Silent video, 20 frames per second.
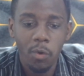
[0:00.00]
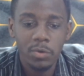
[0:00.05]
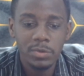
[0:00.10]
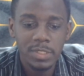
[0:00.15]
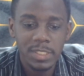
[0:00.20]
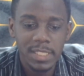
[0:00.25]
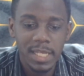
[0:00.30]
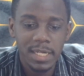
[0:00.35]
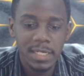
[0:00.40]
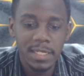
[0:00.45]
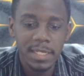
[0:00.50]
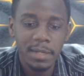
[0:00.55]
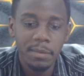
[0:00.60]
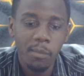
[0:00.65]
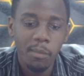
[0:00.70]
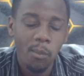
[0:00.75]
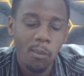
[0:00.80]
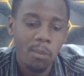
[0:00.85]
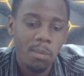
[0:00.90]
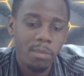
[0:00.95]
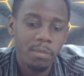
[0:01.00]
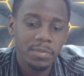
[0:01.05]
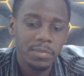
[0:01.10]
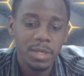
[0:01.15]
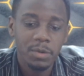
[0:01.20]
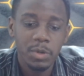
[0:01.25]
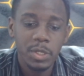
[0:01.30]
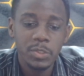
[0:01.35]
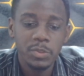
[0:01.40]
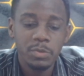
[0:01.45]
Sunday, they
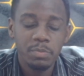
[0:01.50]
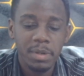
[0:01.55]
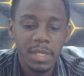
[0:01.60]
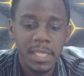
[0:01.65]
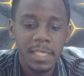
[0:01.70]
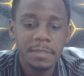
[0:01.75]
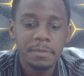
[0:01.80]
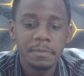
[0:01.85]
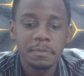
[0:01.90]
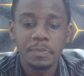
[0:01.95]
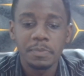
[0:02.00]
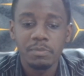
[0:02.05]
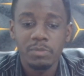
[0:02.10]
are going to play